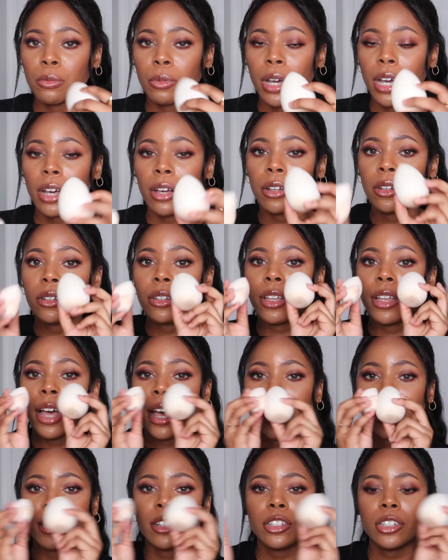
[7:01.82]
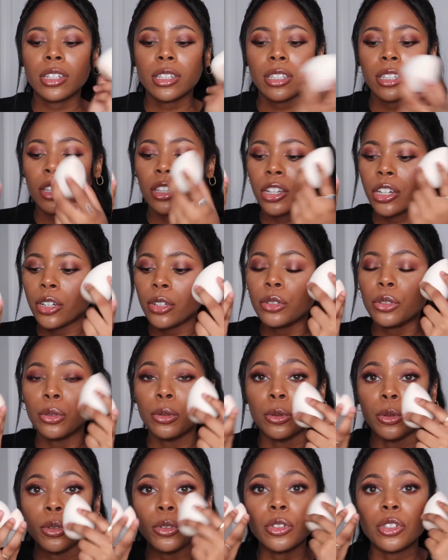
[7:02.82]
well i just their
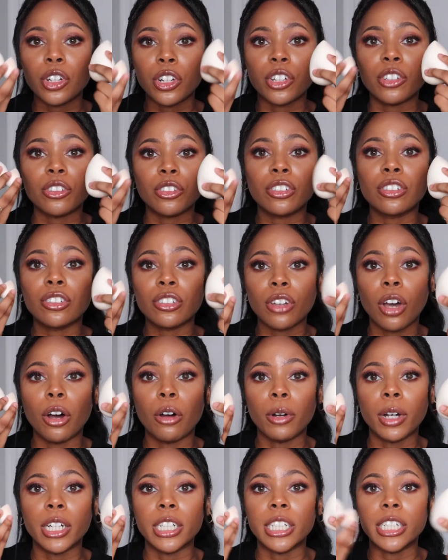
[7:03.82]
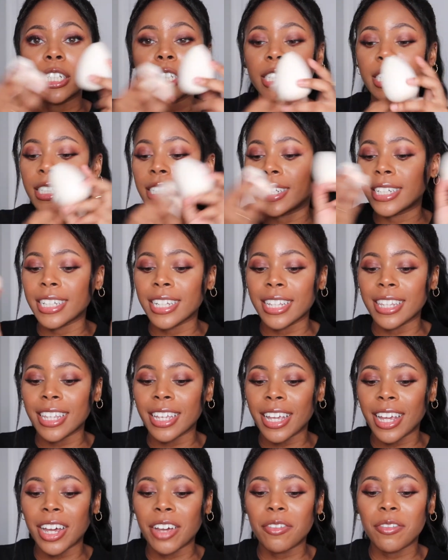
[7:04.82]
tools are so good like
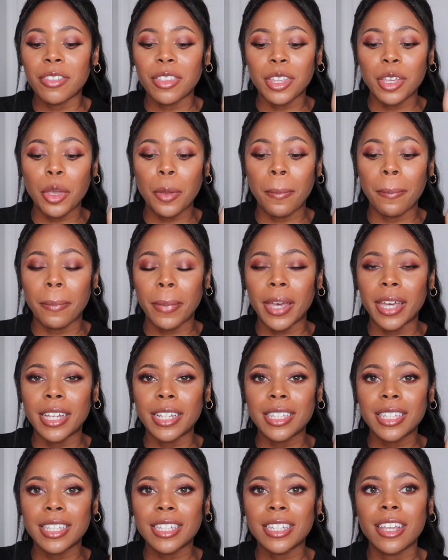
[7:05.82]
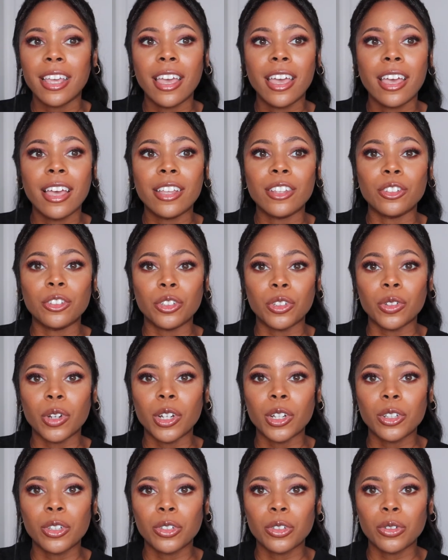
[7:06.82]
they have the best
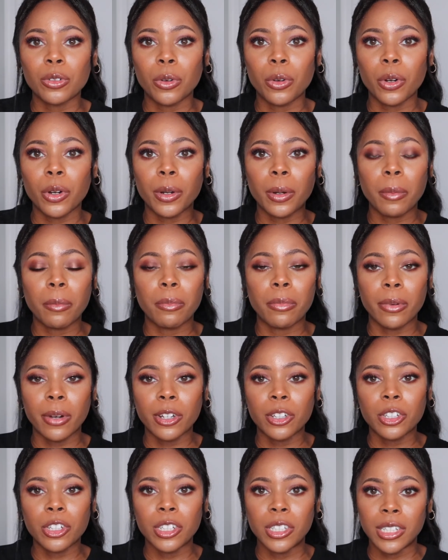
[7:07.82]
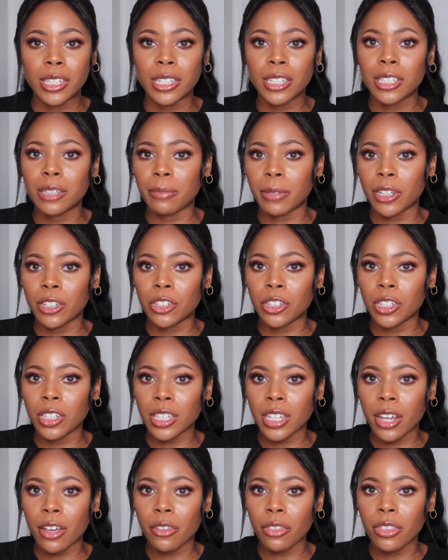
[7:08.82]
drugstore brushes and
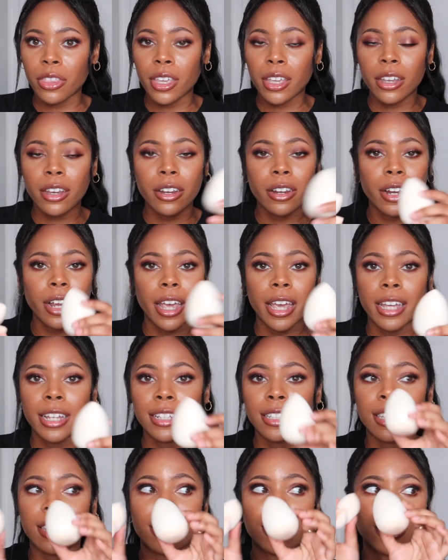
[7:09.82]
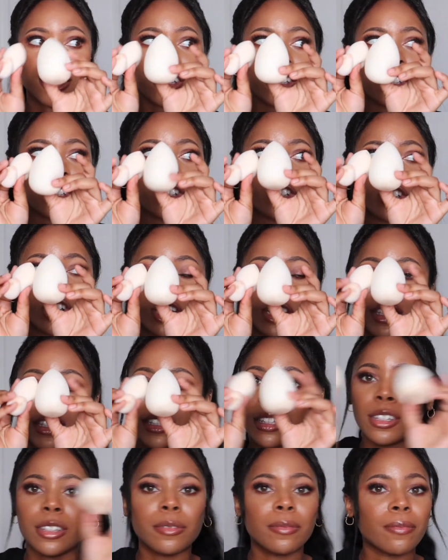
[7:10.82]
sponges out there and this
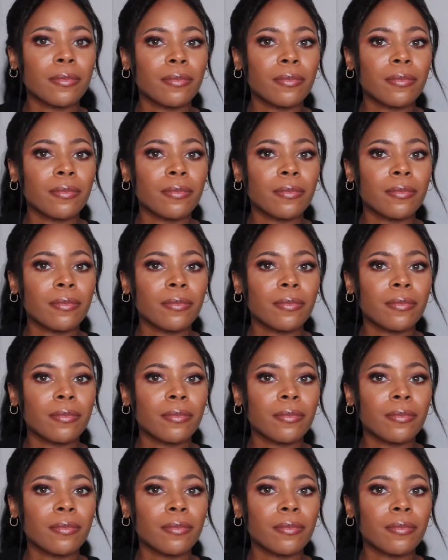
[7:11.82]
just